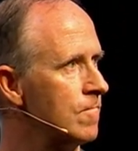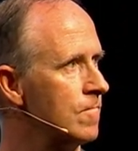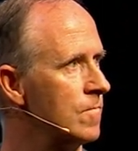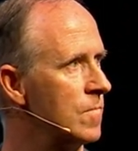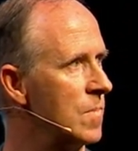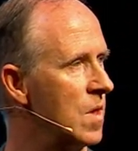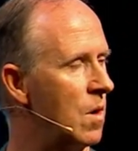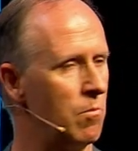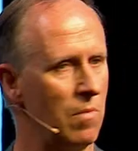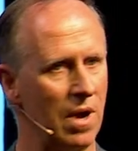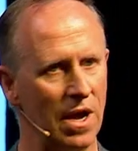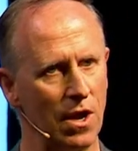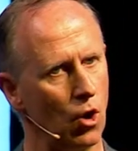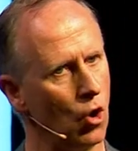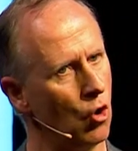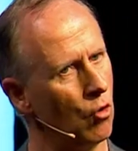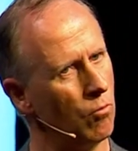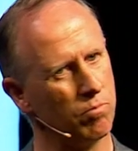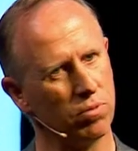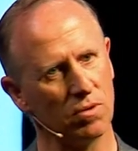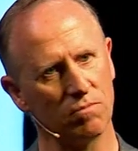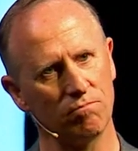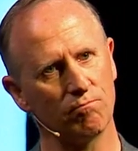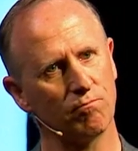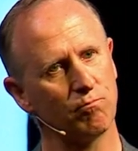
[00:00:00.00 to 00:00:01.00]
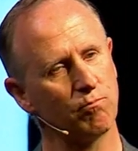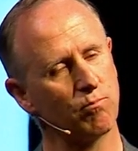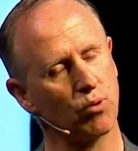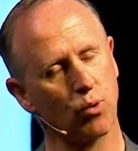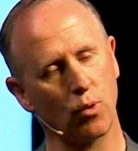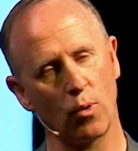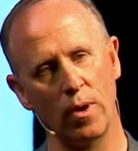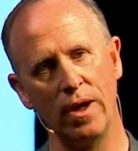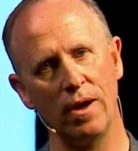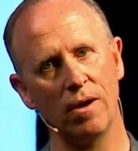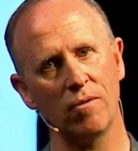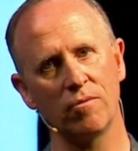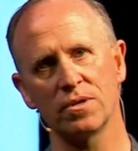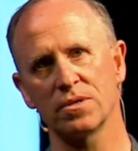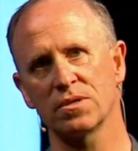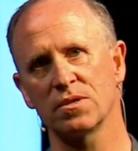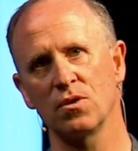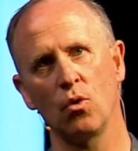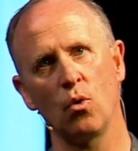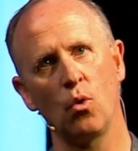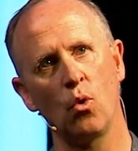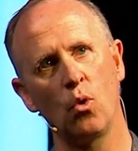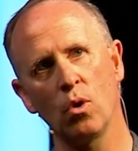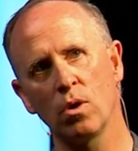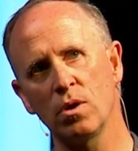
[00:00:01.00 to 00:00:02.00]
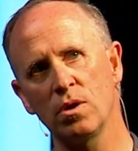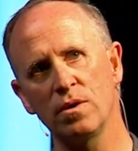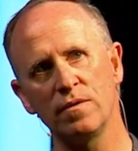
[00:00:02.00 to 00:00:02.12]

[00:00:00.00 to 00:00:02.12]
And my hope and prayer is that all